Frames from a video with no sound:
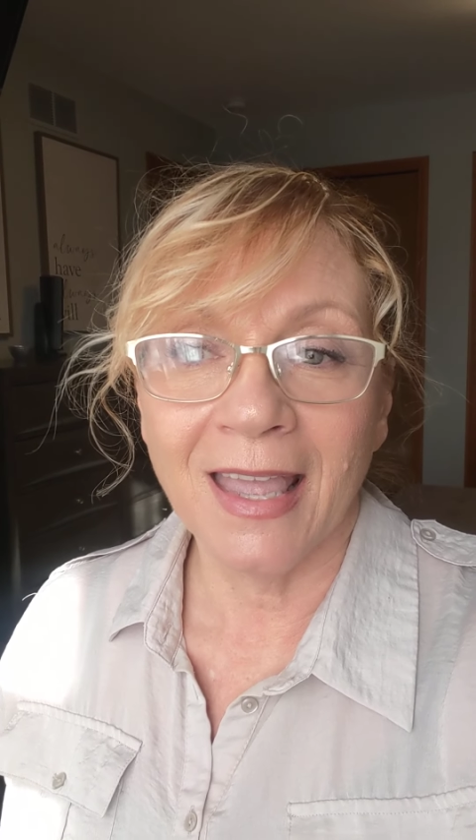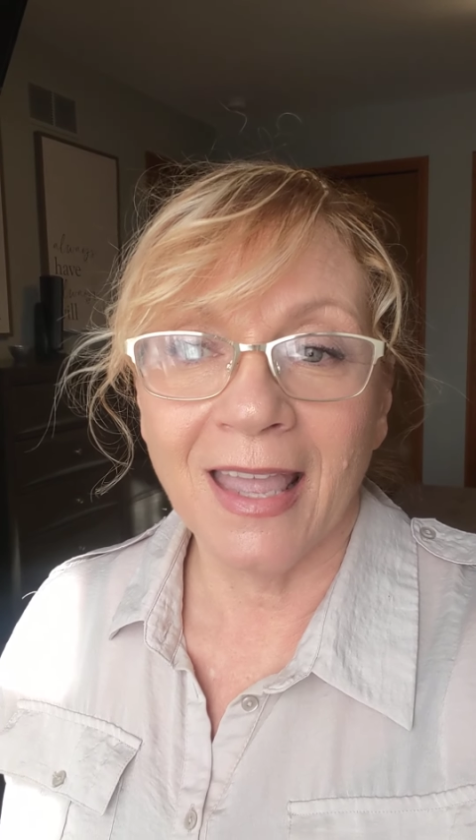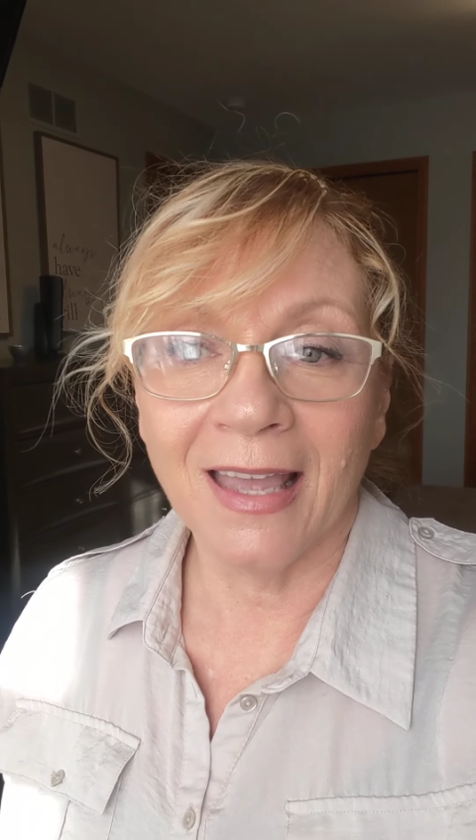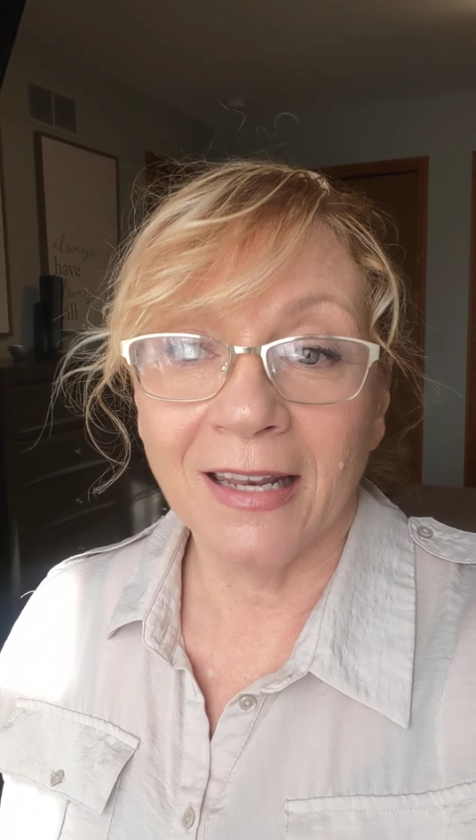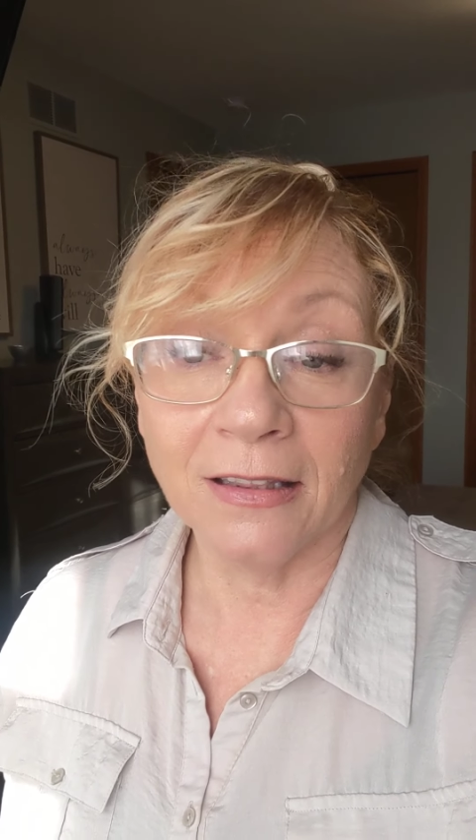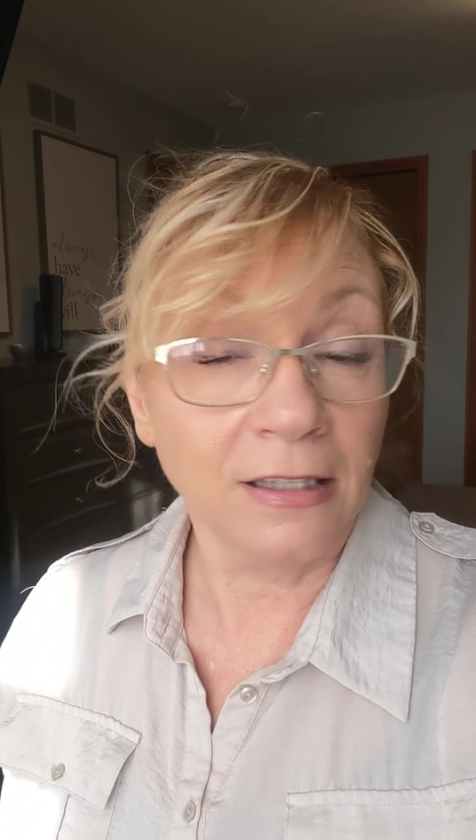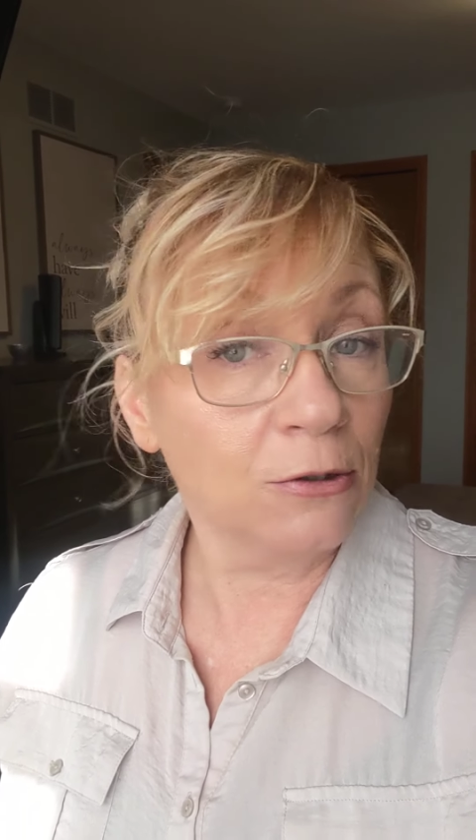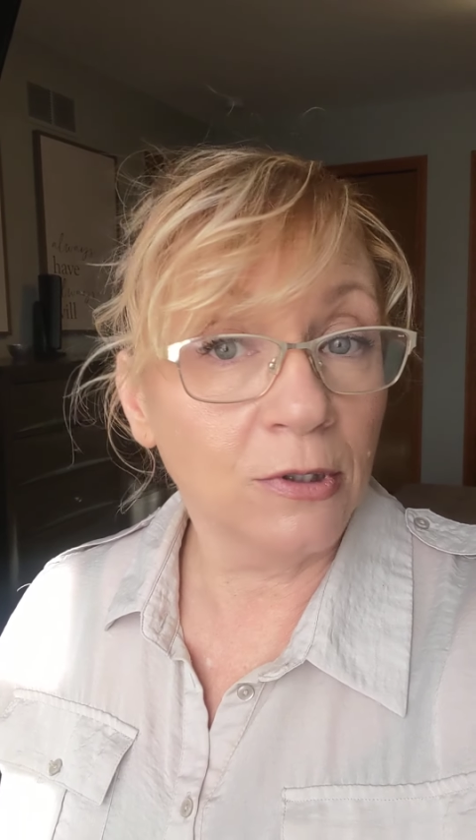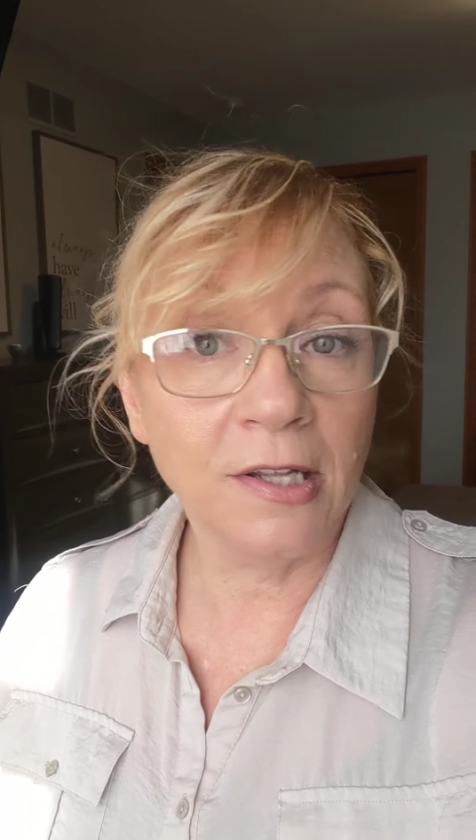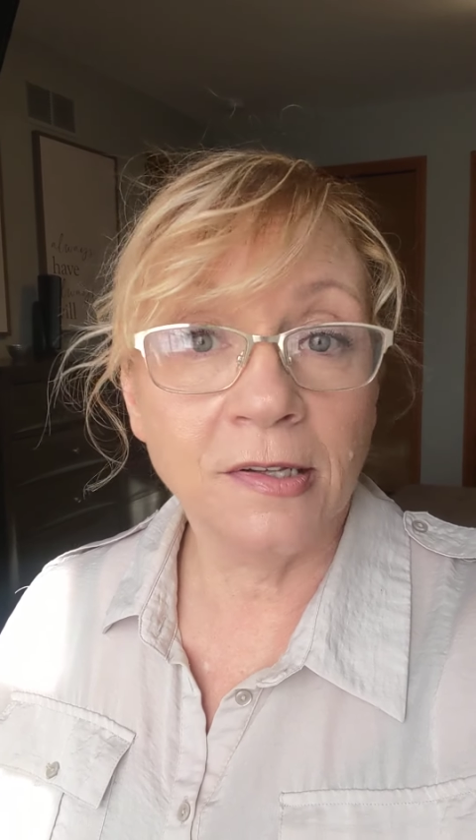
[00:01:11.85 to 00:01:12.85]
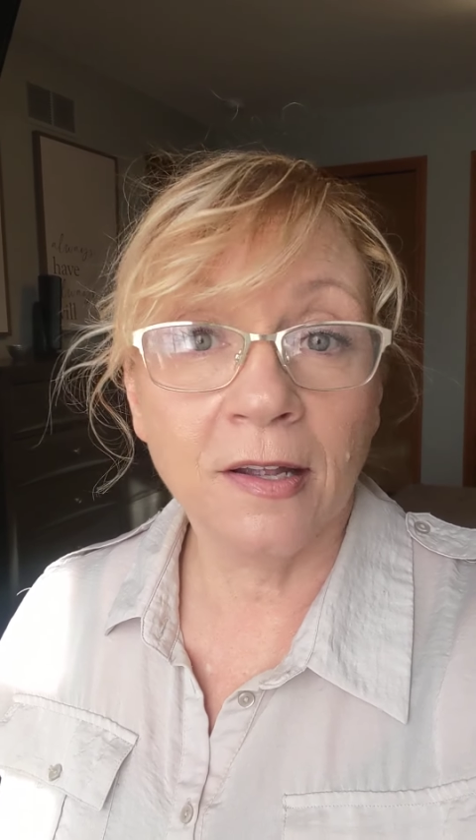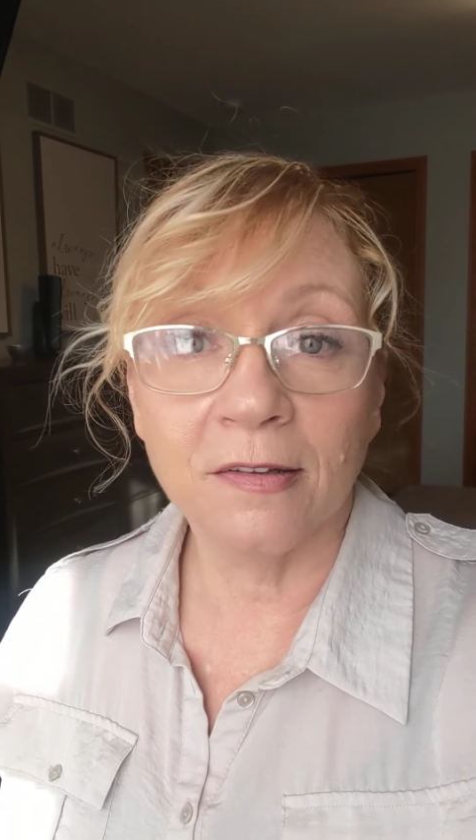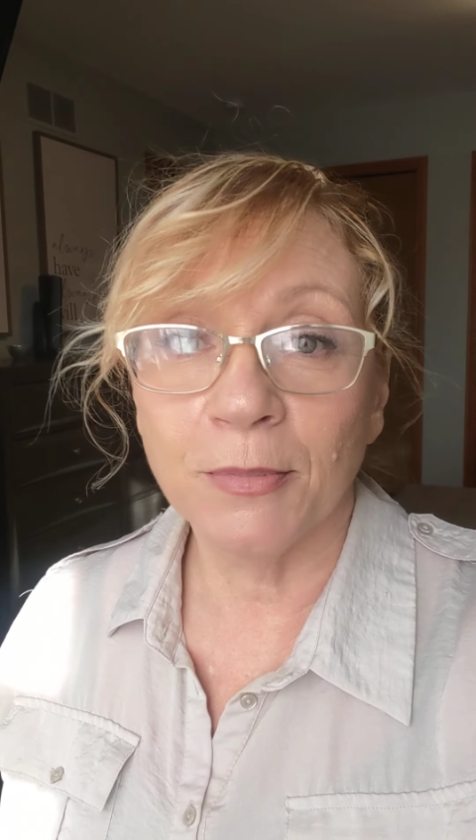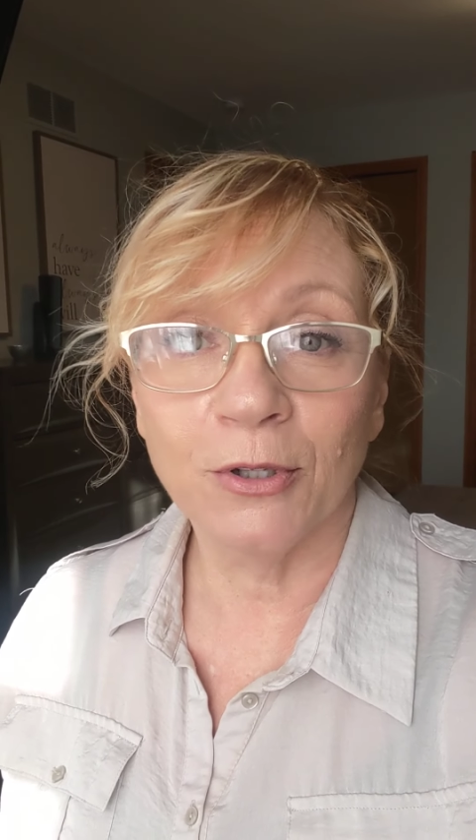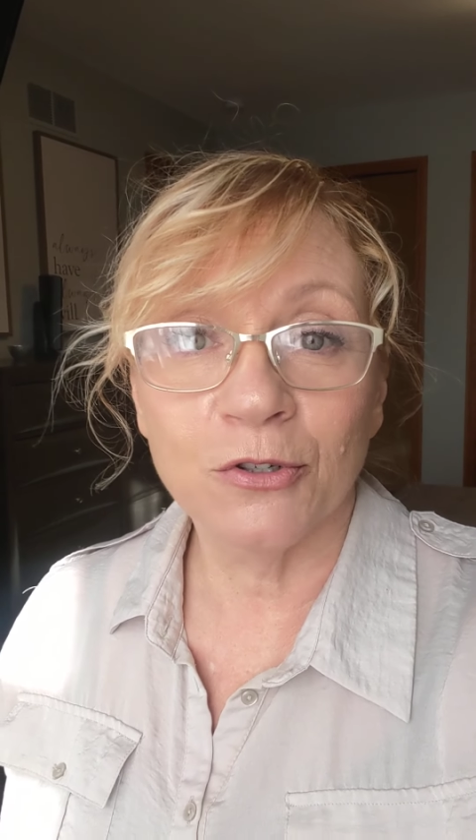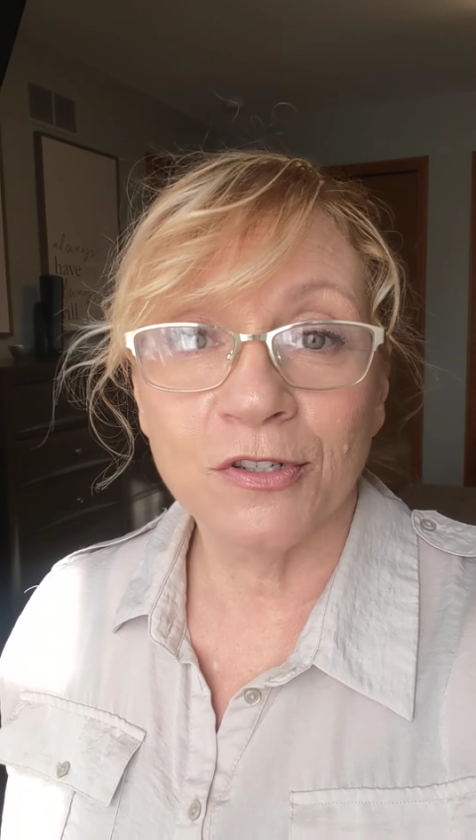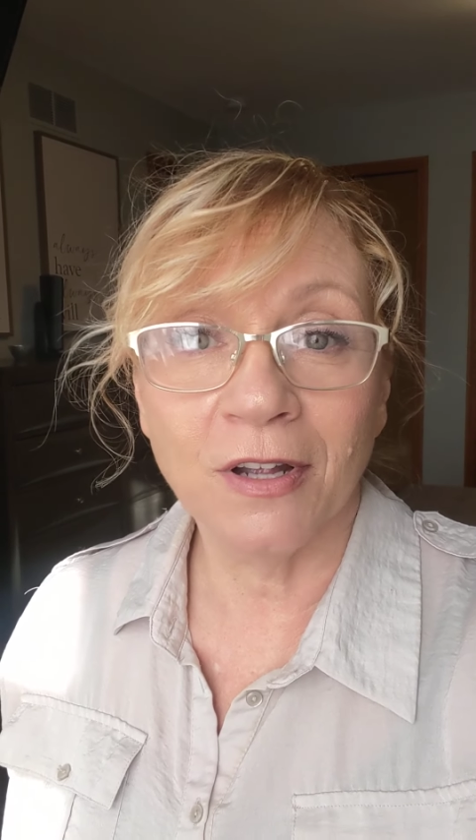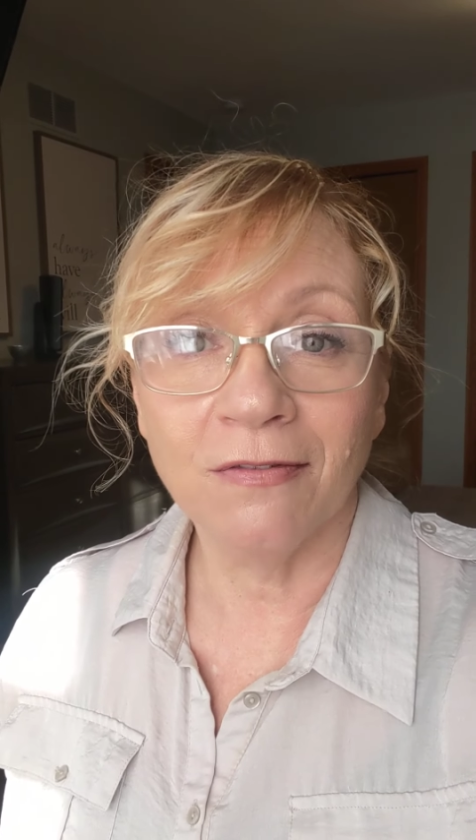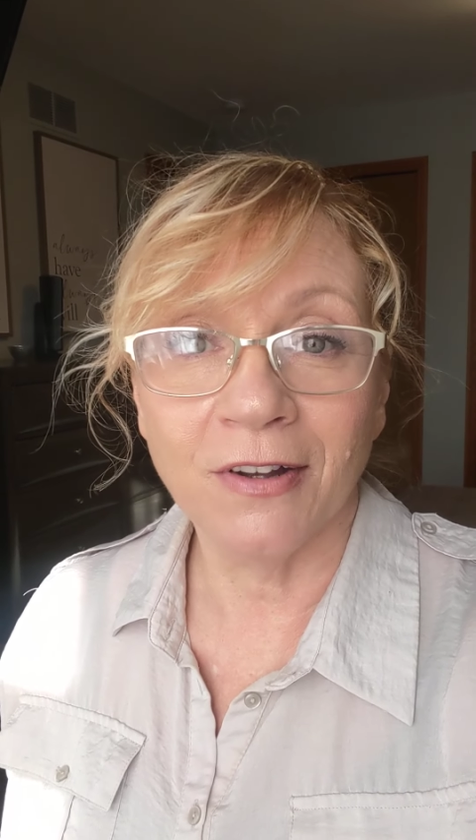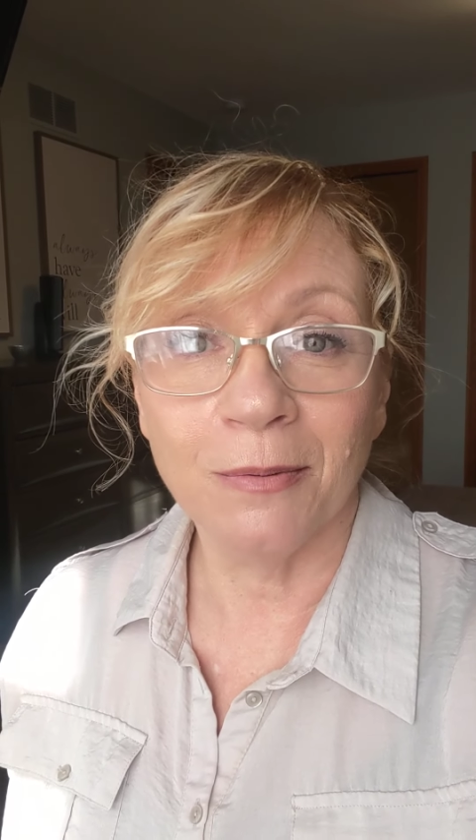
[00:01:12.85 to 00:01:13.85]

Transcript: And it literally says, Build yourself